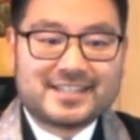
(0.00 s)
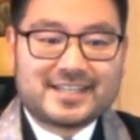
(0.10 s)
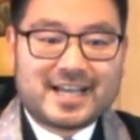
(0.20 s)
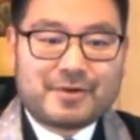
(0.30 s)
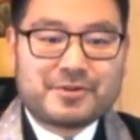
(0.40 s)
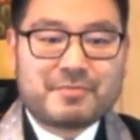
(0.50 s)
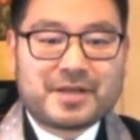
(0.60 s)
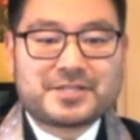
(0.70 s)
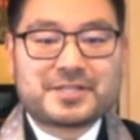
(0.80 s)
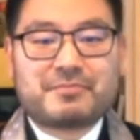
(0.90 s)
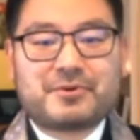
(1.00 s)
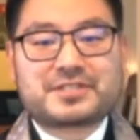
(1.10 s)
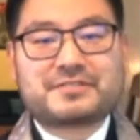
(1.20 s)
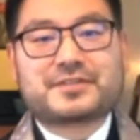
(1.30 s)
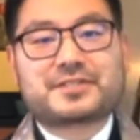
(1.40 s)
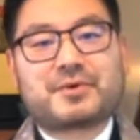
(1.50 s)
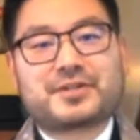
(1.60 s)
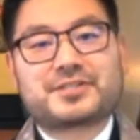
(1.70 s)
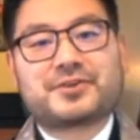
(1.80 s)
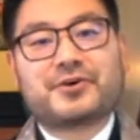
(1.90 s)
I would imagine that most of us want
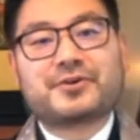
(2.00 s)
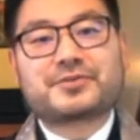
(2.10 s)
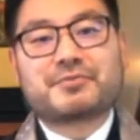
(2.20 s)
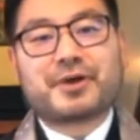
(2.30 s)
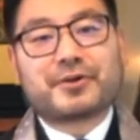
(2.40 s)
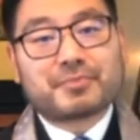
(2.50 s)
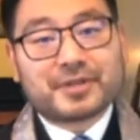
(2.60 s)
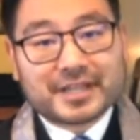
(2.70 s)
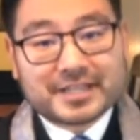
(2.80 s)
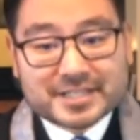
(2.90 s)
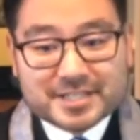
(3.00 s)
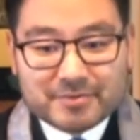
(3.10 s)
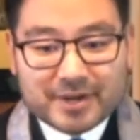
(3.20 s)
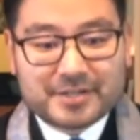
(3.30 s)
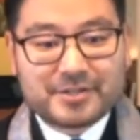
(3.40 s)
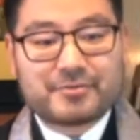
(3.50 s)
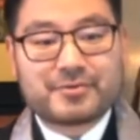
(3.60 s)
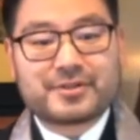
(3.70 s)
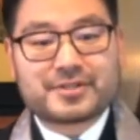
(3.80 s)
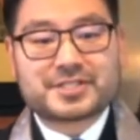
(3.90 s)
to go to a better place, right? Where
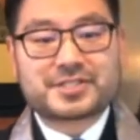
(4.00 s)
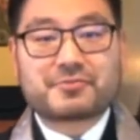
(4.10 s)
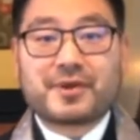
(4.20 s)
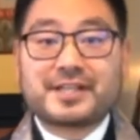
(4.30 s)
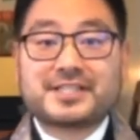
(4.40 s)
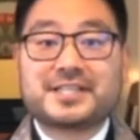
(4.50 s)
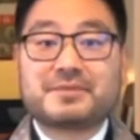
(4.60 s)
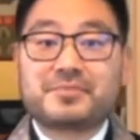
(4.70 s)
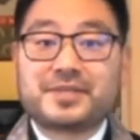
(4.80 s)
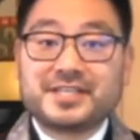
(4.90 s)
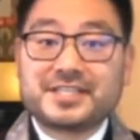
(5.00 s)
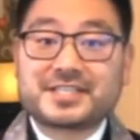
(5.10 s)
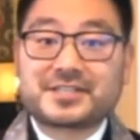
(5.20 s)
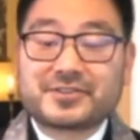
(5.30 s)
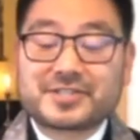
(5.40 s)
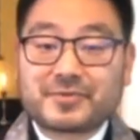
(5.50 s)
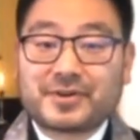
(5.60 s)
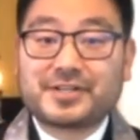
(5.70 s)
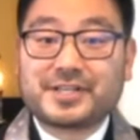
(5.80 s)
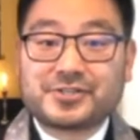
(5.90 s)
there's serenity and peace, and
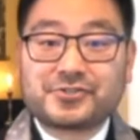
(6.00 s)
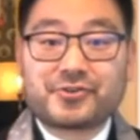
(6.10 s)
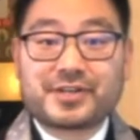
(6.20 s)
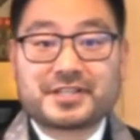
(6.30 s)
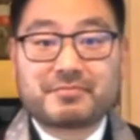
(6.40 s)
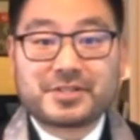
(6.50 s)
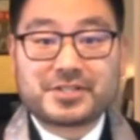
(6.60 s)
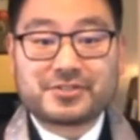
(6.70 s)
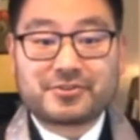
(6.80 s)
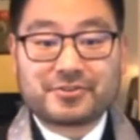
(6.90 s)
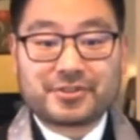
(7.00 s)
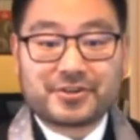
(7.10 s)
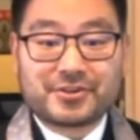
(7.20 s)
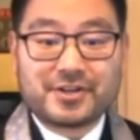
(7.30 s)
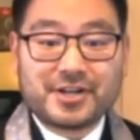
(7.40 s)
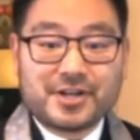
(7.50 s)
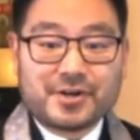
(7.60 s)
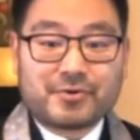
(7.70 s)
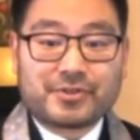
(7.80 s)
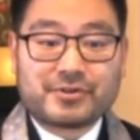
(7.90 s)
serenity and joy, as I mentioned earlier,
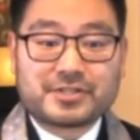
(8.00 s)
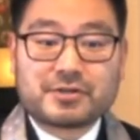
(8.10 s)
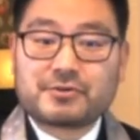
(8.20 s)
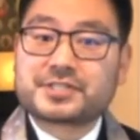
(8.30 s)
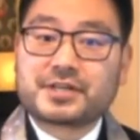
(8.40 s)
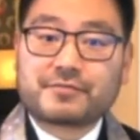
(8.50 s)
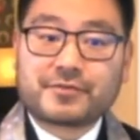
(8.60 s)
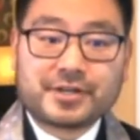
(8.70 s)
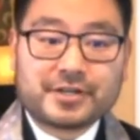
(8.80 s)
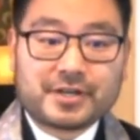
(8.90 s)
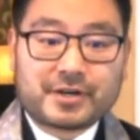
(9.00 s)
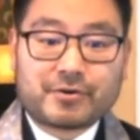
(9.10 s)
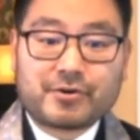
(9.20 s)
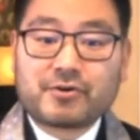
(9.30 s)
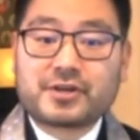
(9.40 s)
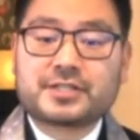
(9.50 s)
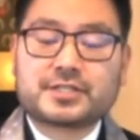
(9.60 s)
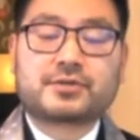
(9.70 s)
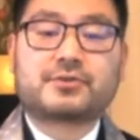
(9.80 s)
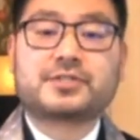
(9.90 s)
where there is no suffering or no
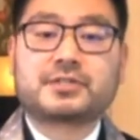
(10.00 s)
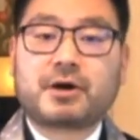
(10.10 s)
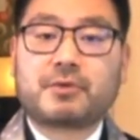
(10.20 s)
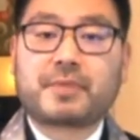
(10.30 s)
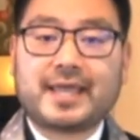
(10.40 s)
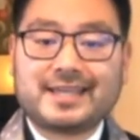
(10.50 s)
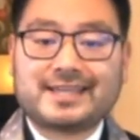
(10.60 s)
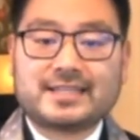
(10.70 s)
concerns about pain and